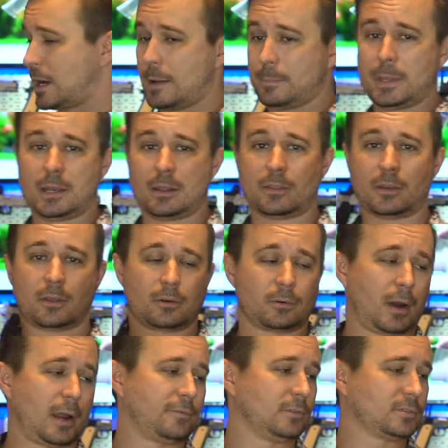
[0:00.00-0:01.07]
up, any of the other
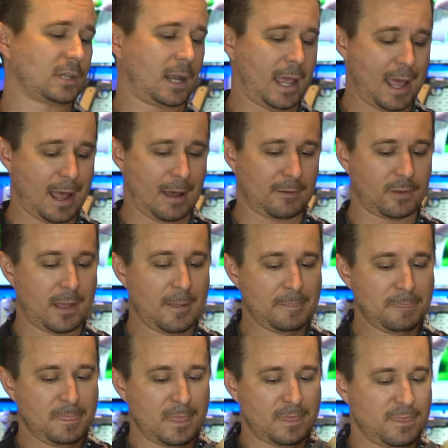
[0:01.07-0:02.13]
rifles that I have.
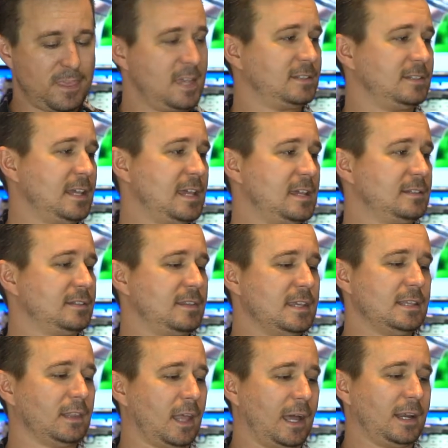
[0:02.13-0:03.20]
This is the
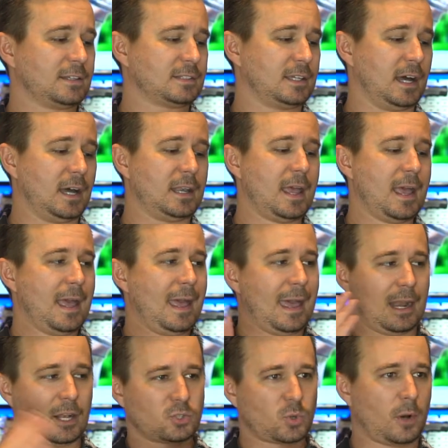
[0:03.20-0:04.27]
lightest gun,
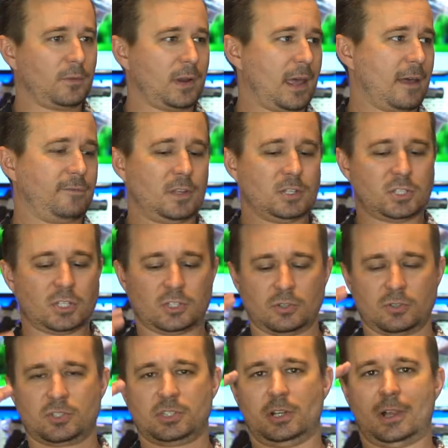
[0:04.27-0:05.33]
and at 12.5 inches, you
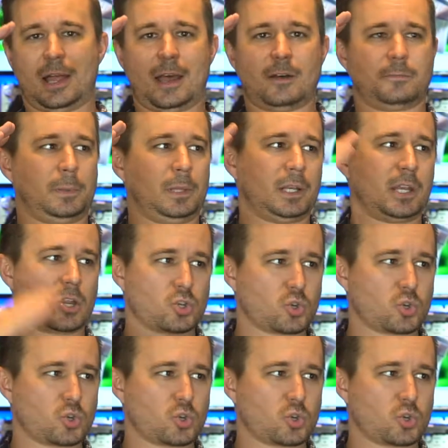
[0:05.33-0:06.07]
still have plenty of